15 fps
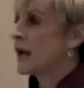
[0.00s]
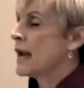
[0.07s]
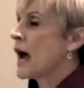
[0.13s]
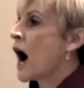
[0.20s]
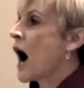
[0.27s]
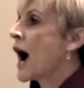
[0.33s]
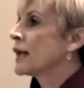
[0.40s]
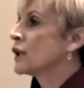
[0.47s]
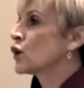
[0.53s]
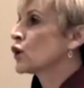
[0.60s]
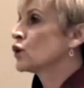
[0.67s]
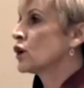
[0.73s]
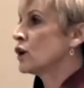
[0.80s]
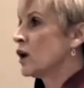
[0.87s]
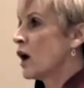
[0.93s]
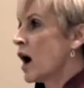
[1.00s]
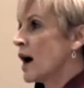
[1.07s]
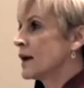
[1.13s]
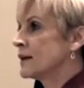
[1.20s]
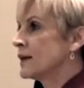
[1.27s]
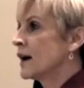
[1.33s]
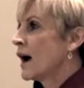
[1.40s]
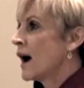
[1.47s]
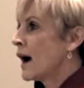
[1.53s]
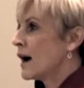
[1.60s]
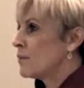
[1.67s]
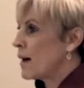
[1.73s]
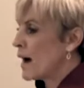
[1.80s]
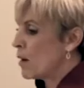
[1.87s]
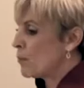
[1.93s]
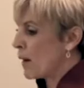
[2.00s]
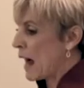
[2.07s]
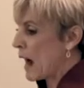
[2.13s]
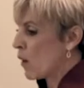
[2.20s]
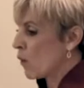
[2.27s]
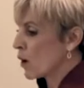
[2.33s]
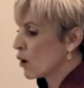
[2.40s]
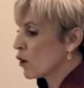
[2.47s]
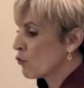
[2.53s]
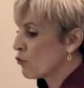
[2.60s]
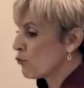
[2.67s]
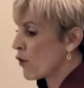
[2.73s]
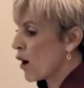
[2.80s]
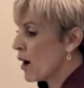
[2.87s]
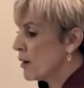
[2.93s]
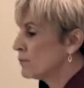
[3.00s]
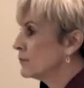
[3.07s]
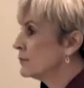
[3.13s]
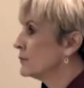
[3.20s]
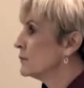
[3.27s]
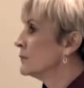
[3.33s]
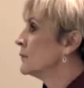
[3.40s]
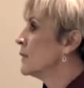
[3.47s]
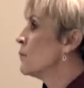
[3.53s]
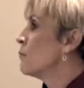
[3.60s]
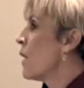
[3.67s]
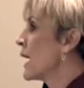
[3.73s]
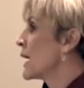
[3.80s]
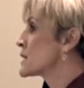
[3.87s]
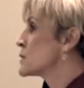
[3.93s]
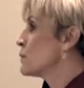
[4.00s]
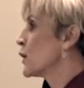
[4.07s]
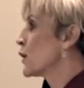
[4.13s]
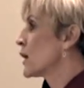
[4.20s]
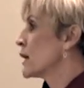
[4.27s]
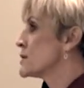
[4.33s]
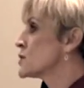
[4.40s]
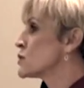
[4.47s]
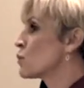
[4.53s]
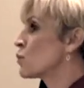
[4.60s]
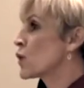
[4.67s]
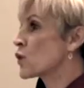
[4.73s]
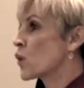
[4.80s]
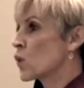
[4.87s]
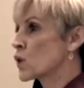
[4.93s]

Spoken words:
Now, I learned a lot about power from my experience with